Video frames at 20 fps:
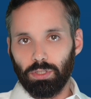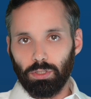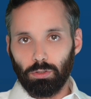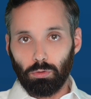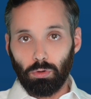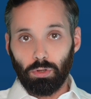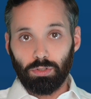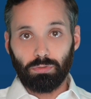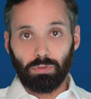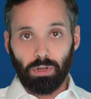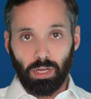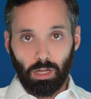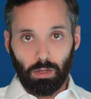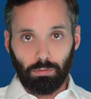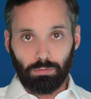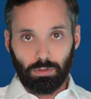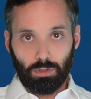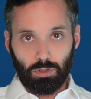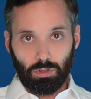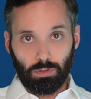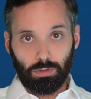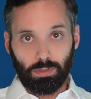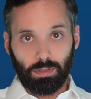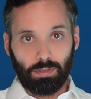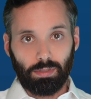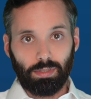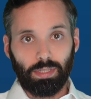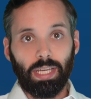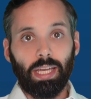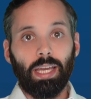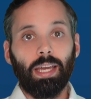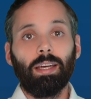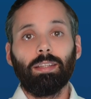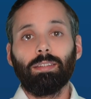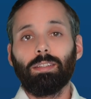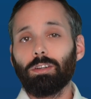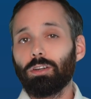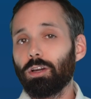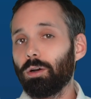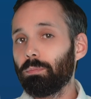euros for health insurance,
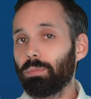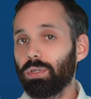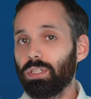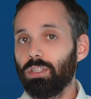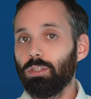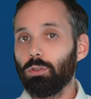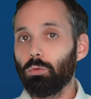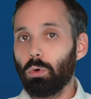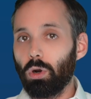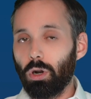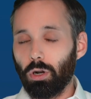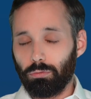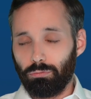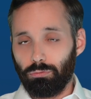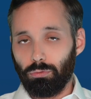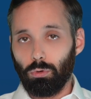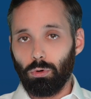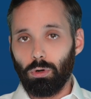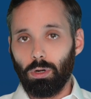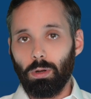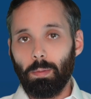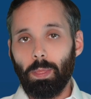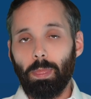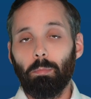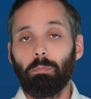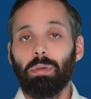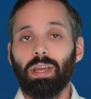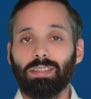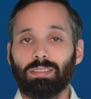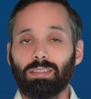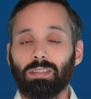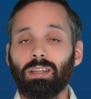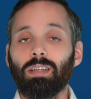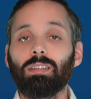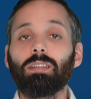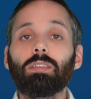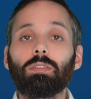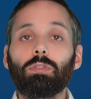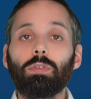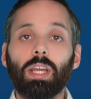the company you work for pays
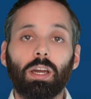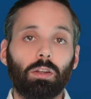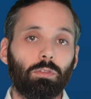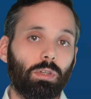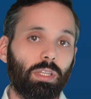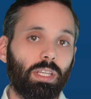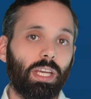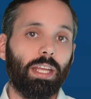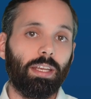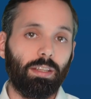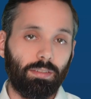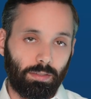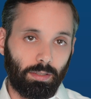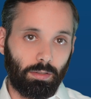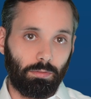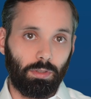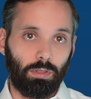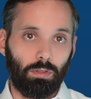another 387